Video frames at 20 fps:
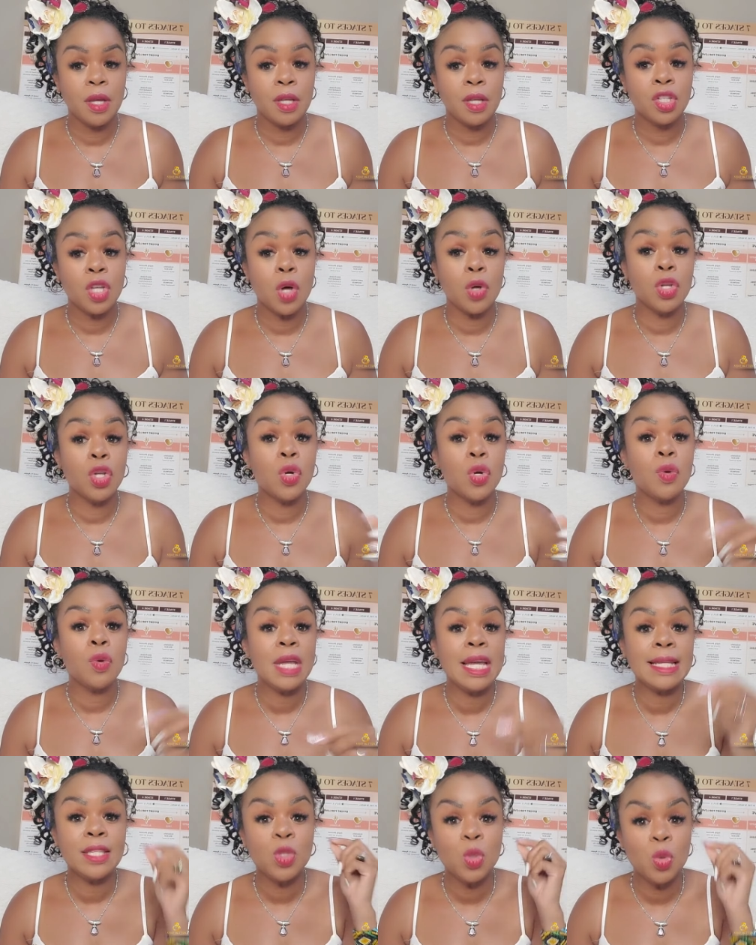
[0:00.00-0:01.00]
So you
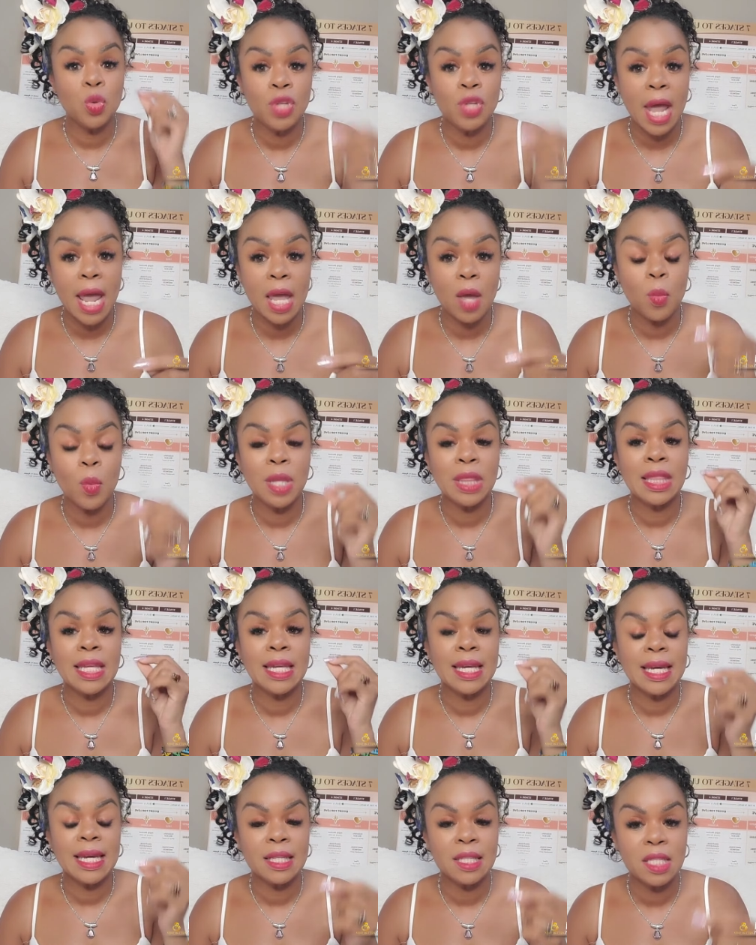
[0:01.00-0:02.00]
need to date with
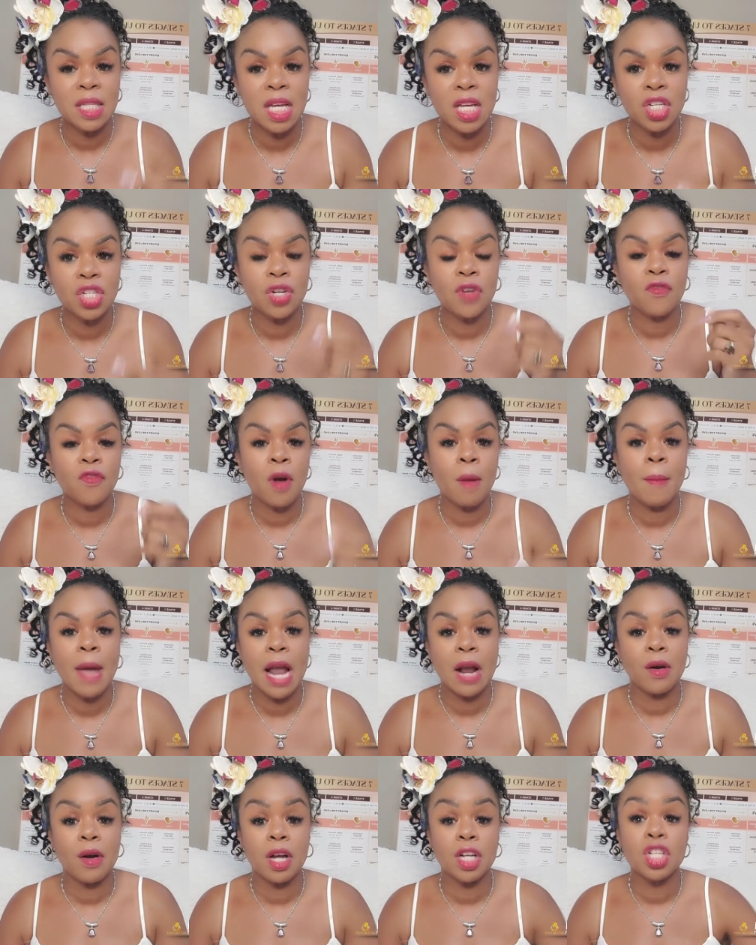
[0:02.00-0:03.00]
the intention for
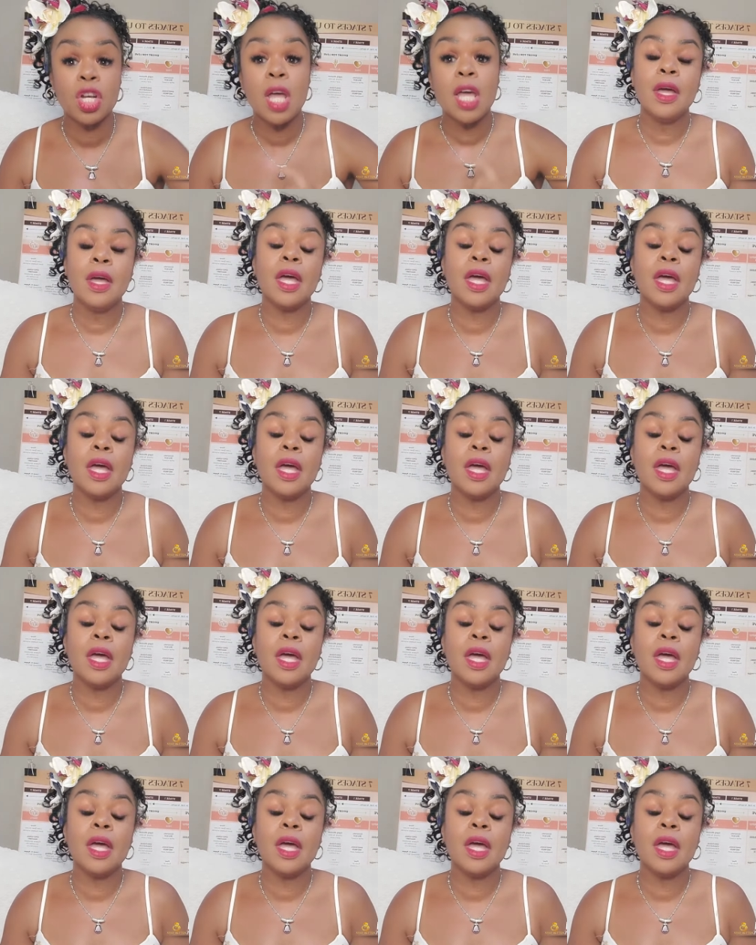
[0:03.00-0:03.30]
marriage.